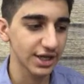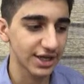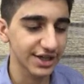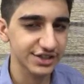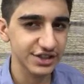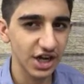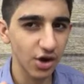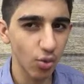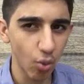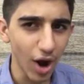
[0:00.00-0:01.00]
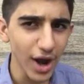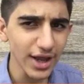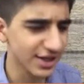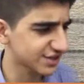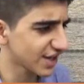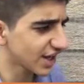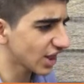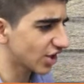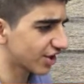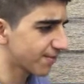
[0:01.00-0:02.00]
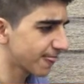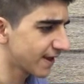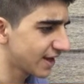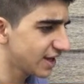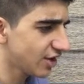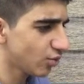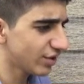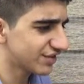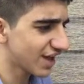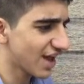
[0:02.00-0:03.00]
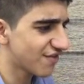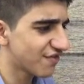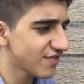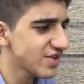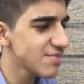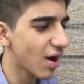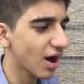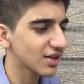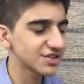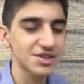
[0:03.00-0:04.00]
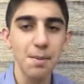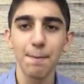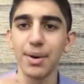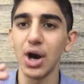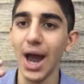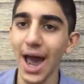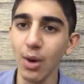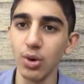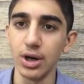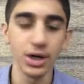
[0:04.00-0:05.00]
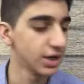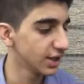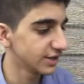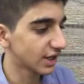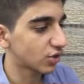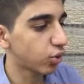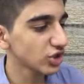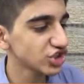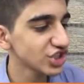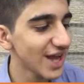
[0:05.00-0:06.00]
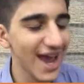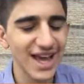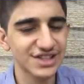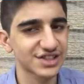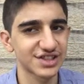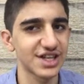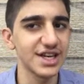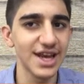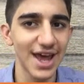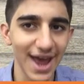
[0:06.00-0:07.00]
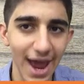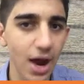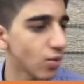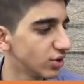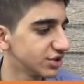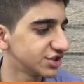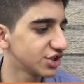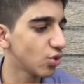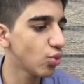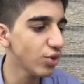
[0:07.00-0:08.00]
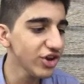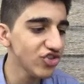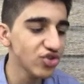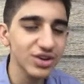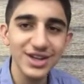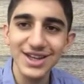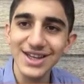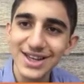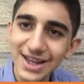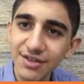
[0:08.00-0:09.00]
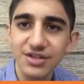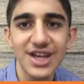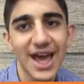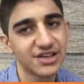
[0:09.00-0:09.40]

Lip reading: Because why? Because take a look. Here we say 50 miles per hour. the question asks in hours, so we should give the